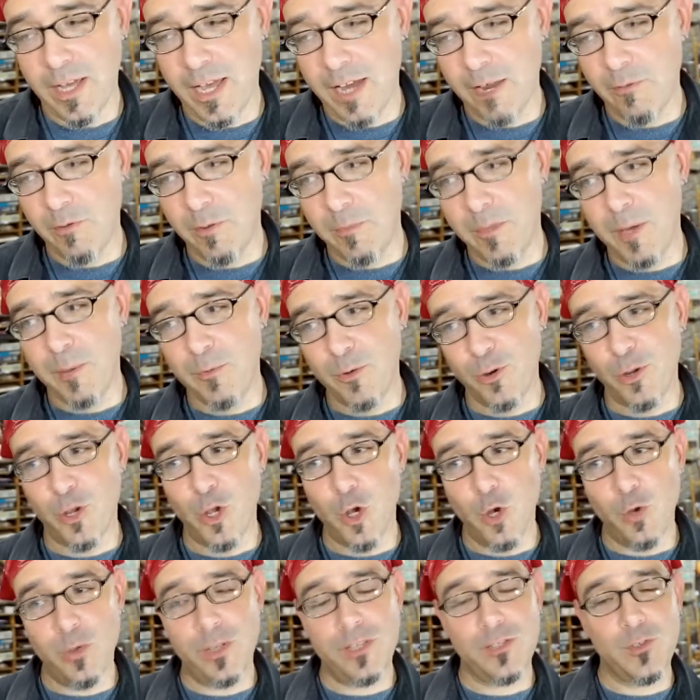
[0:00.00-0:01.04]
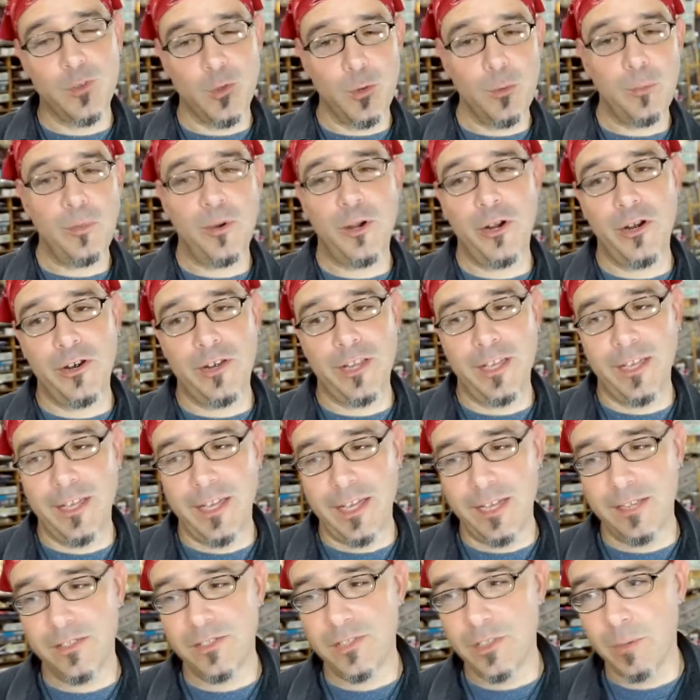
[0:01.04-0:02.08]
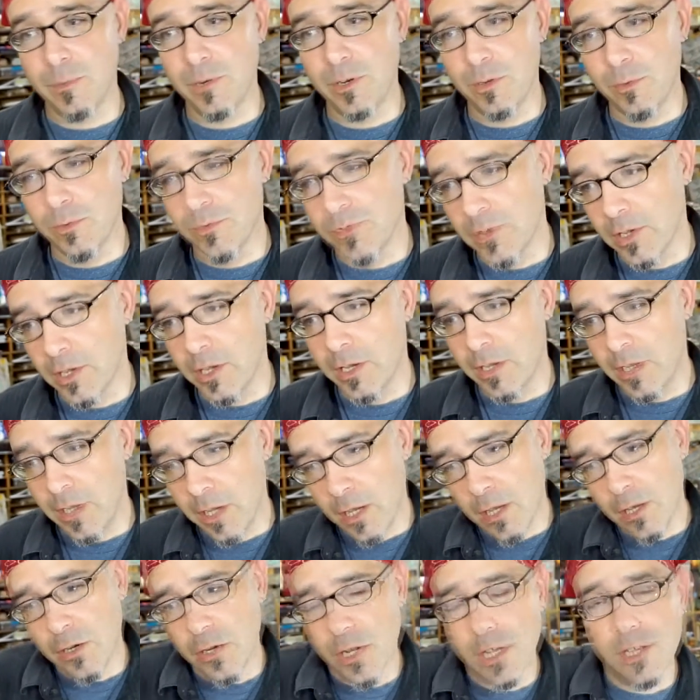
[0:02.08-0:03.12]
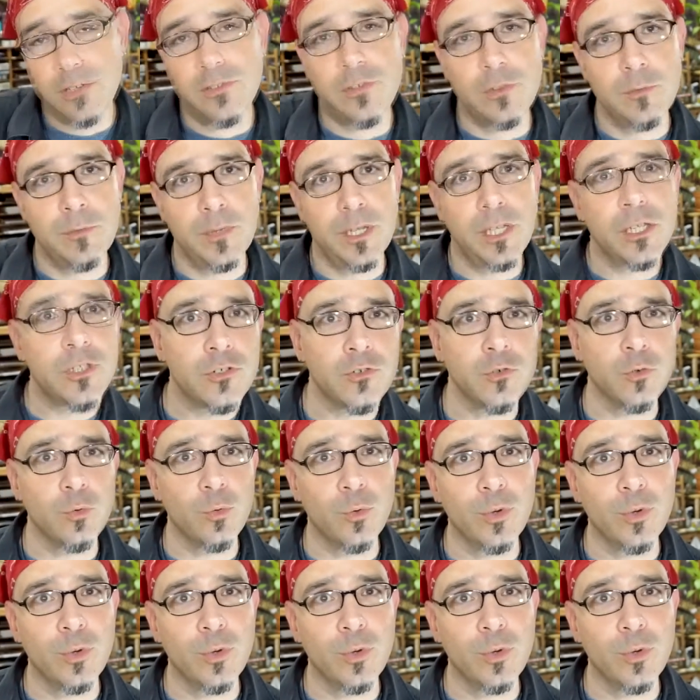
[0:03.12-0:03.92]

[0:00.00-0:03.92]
I remember going to a party and somebody was like, Hey, nice to meet you.